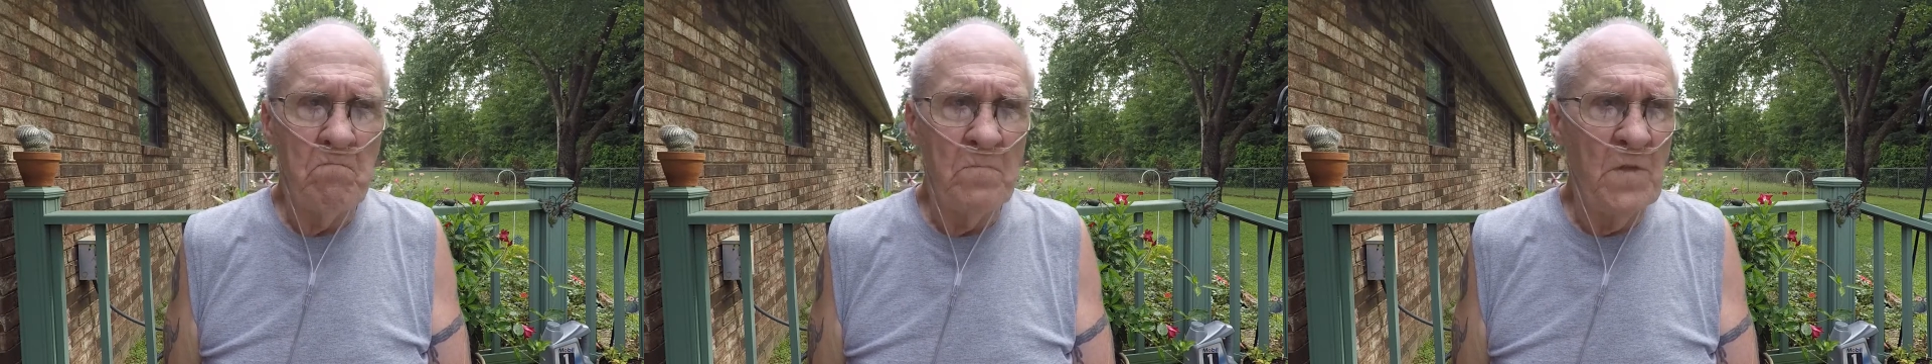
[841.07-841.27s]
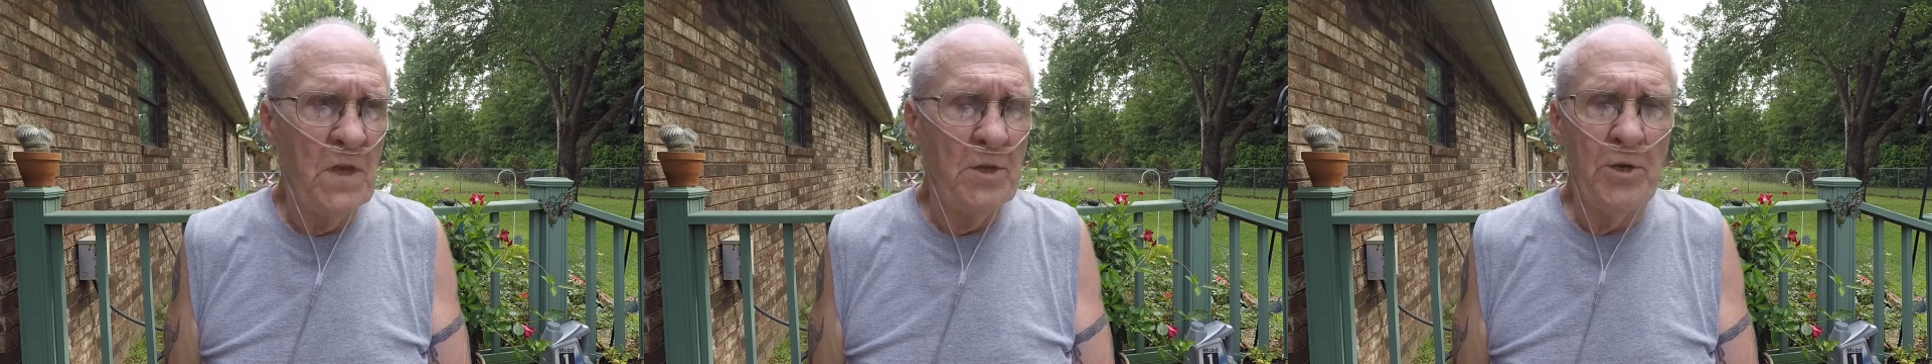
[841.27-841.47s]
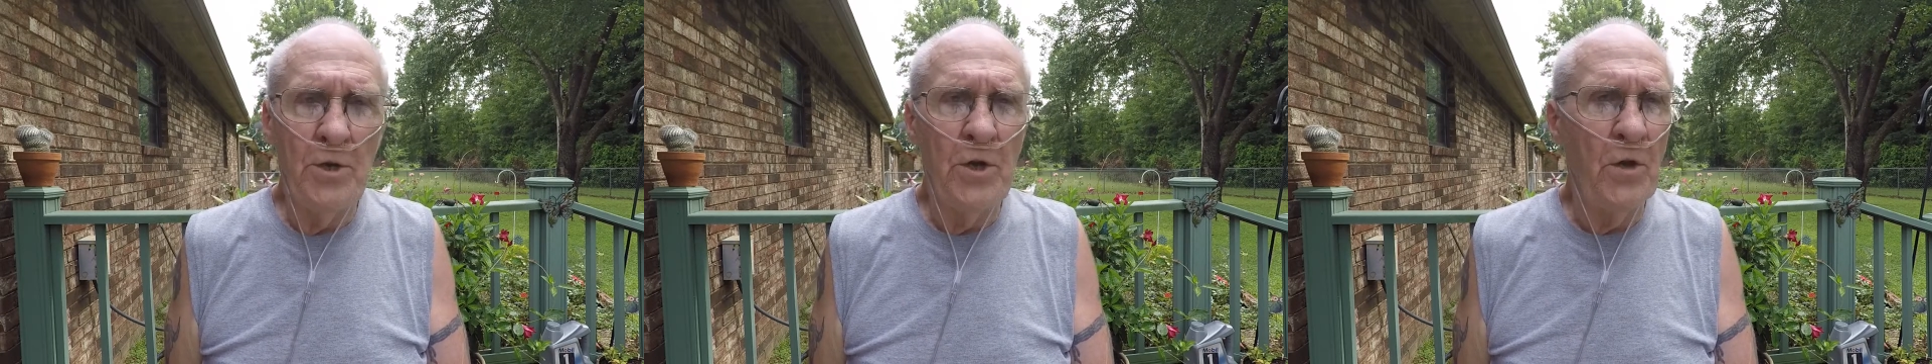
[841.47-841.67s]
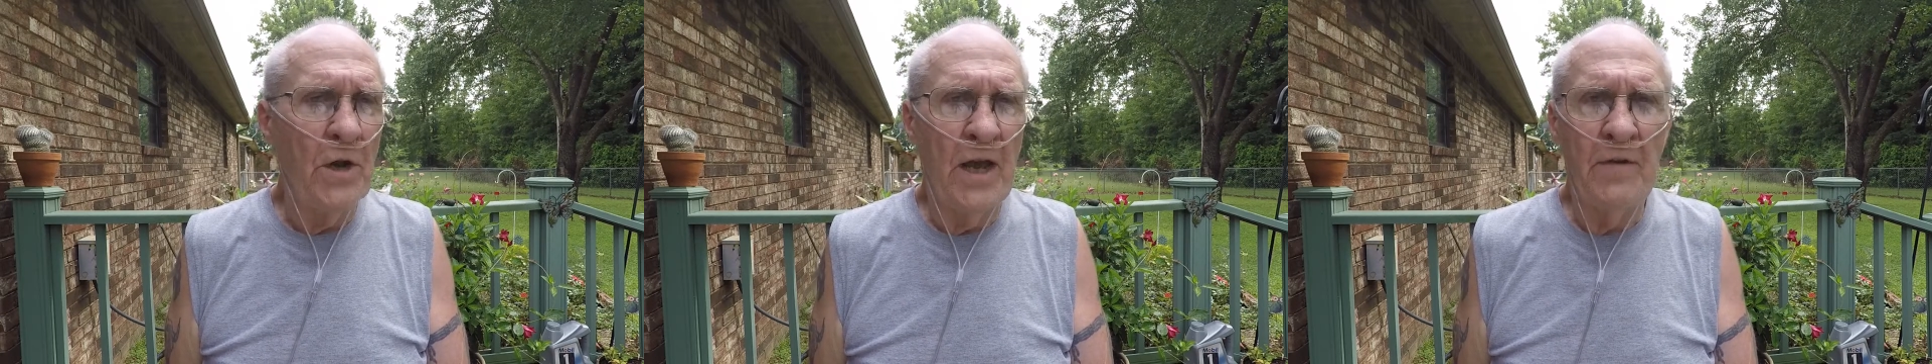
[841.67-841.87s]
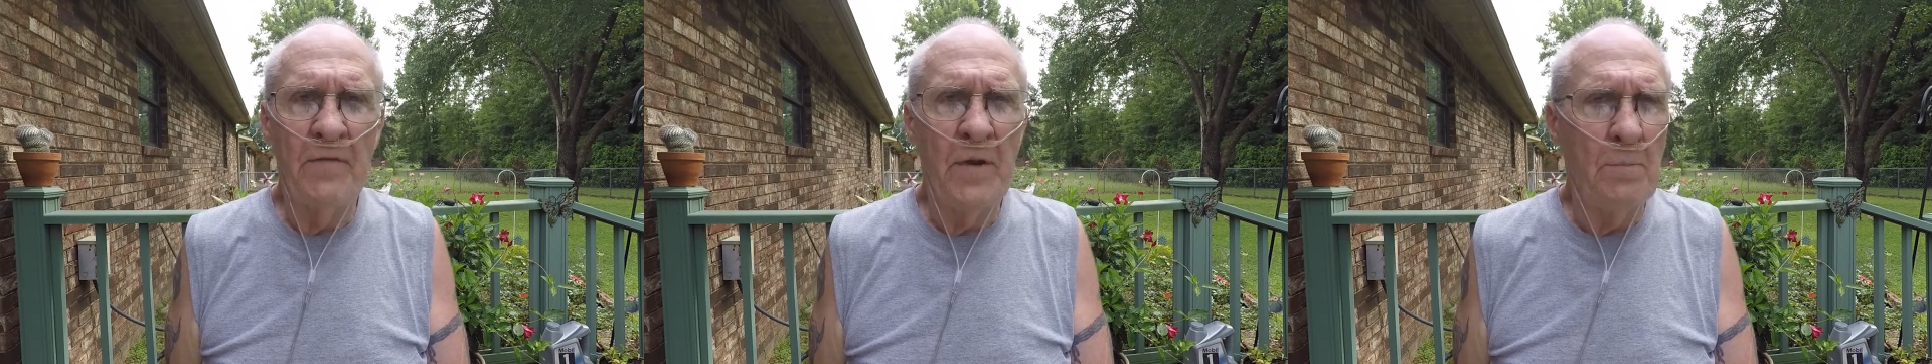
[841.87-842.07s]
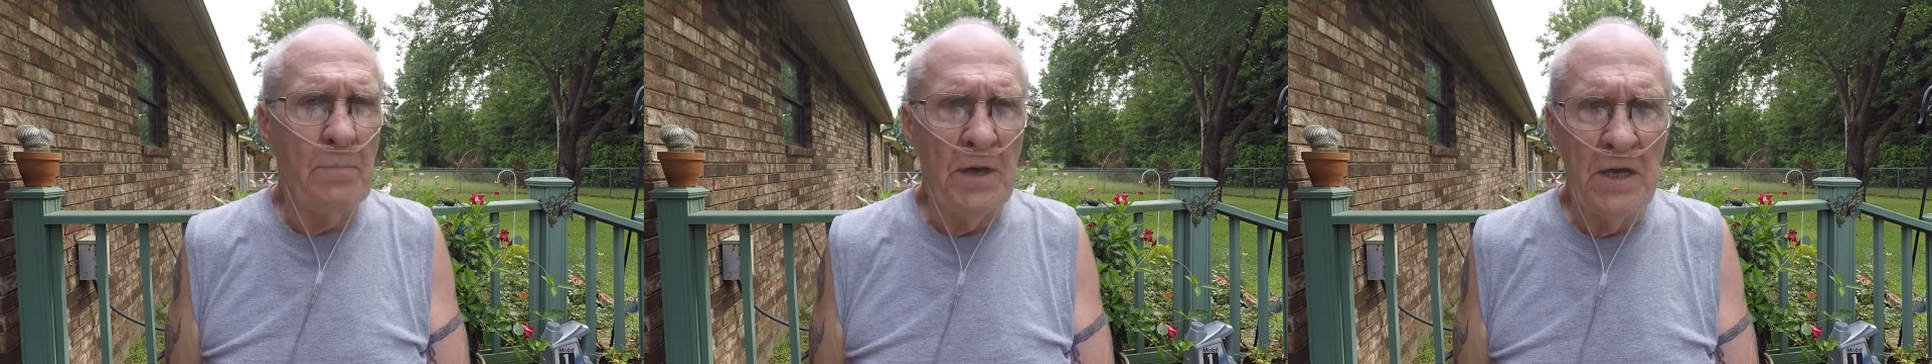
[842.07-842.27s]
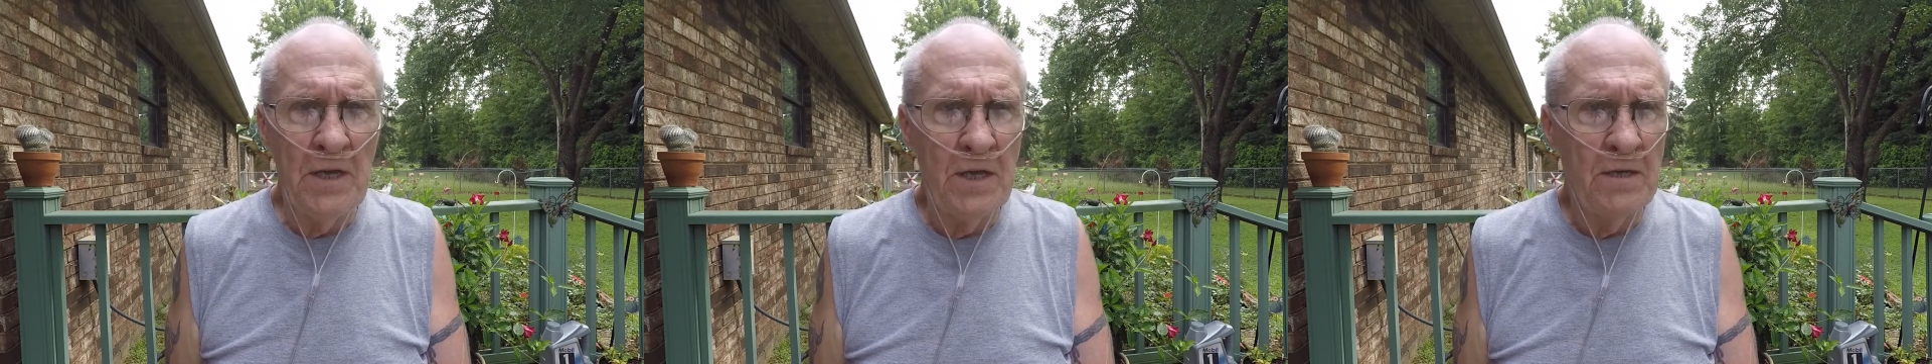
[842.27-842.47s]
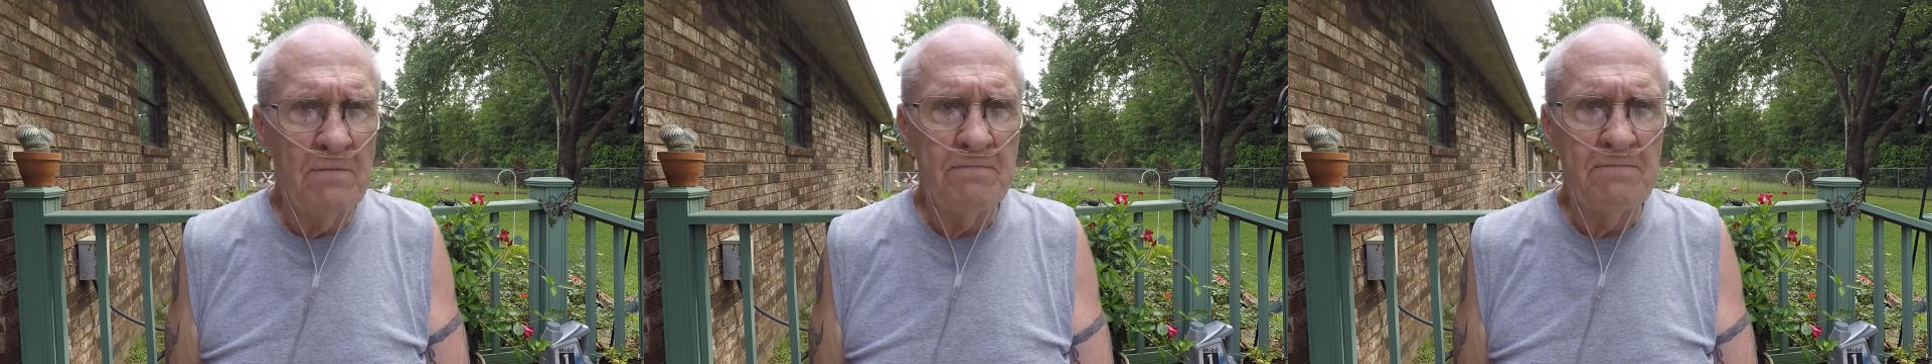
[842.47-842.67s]
then you don't have an
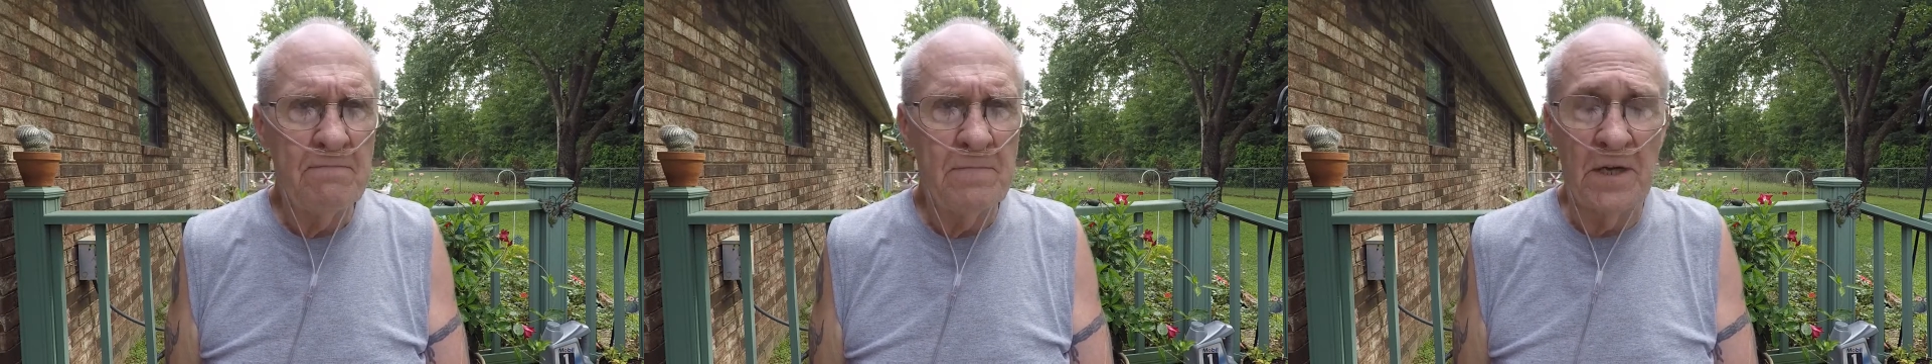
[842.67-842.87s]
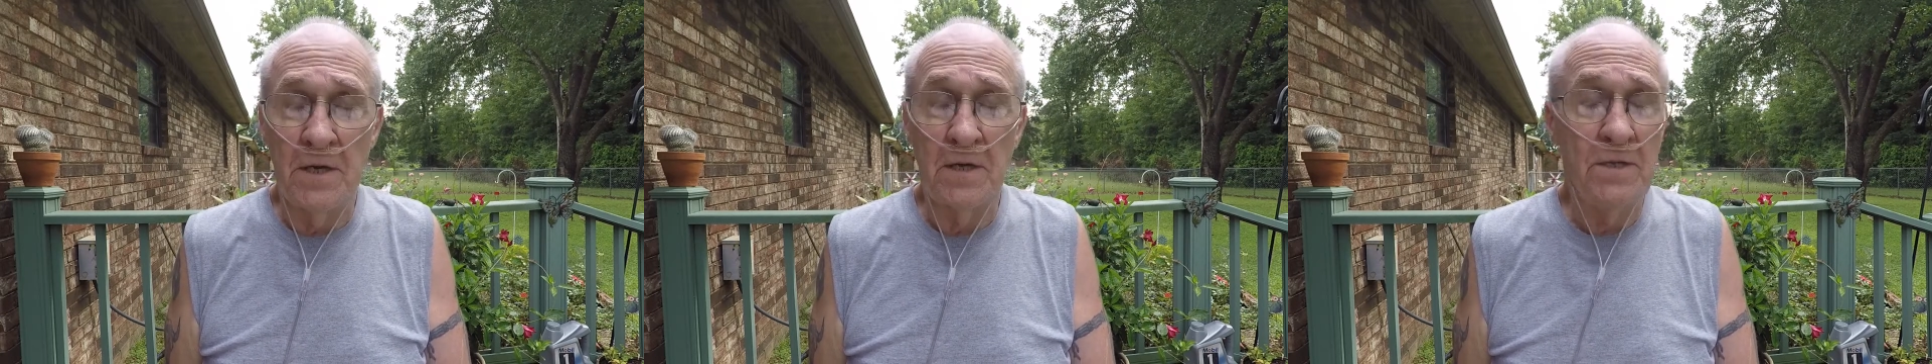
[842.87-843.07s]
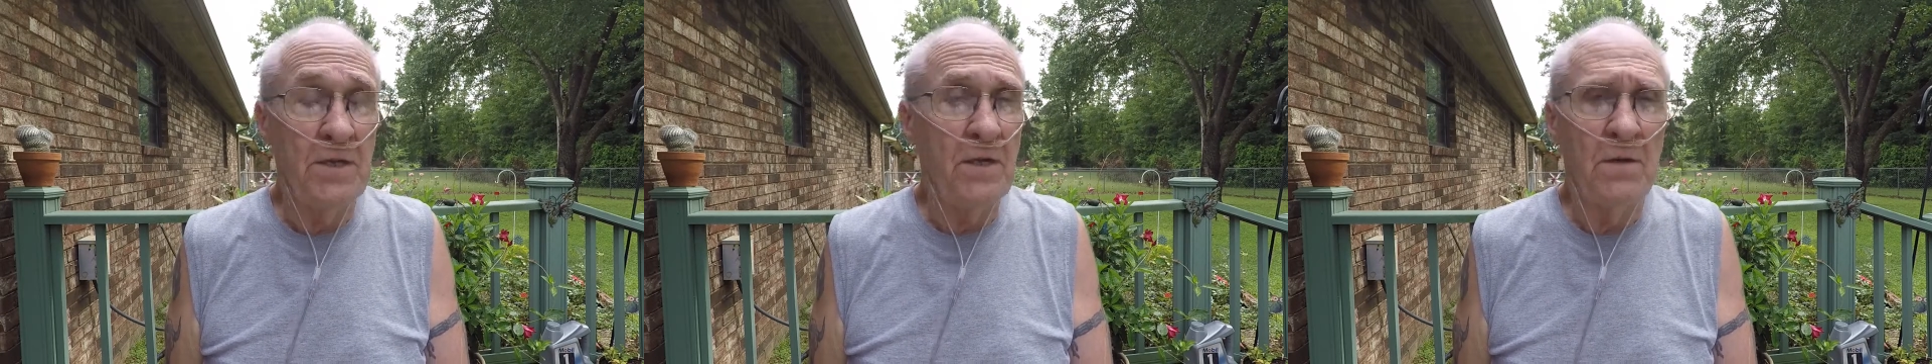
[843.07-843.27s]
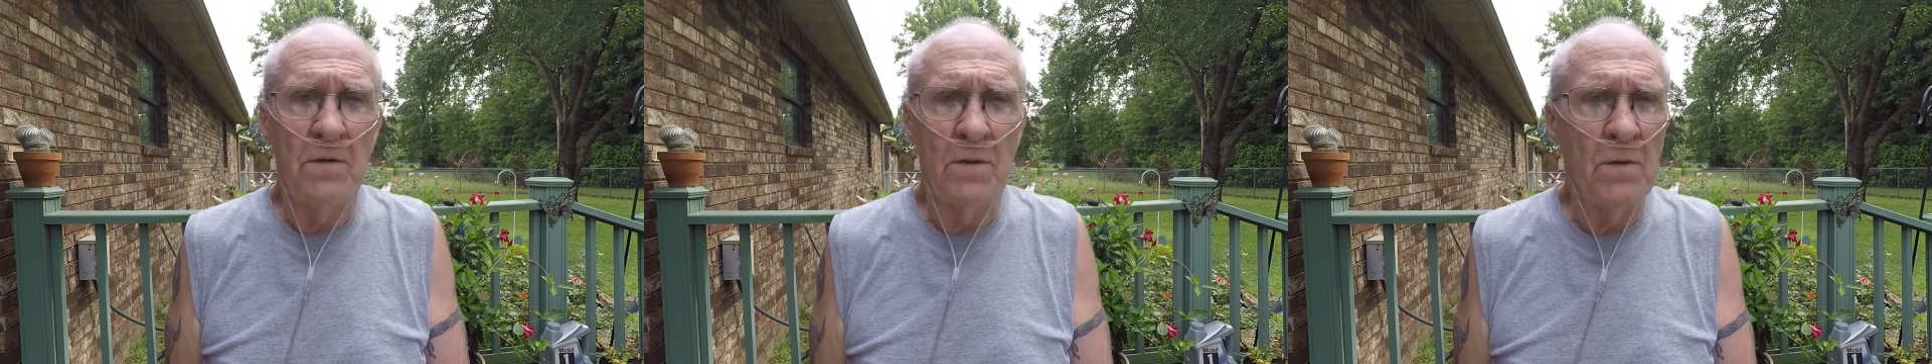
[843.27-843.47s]
opinion, because you don't